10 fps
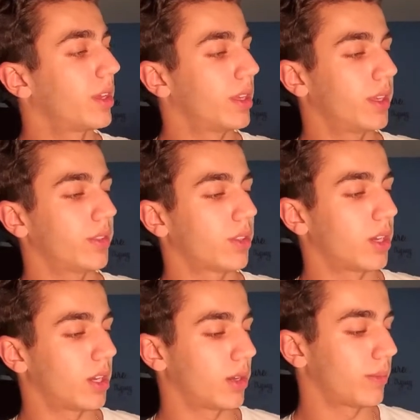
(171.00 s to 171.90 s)
is
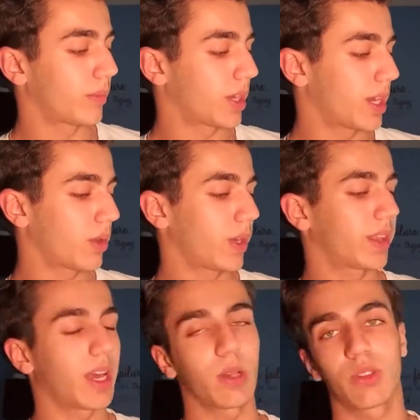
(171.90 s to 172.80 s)
kind of like
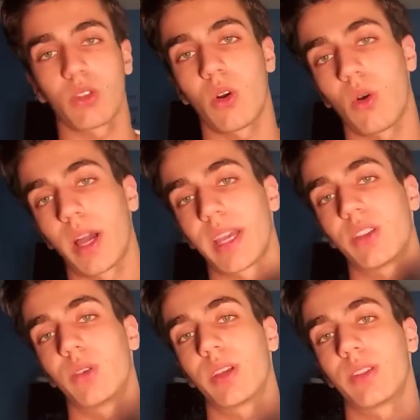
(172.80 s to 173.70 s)
the outsole, I
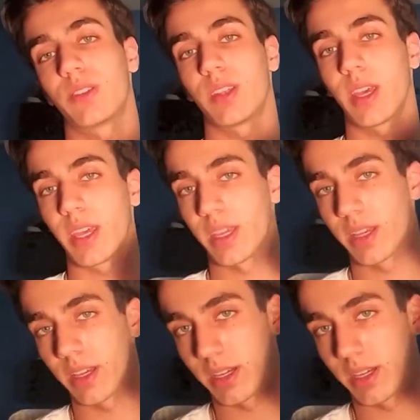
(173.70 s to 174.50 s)
guess you could say.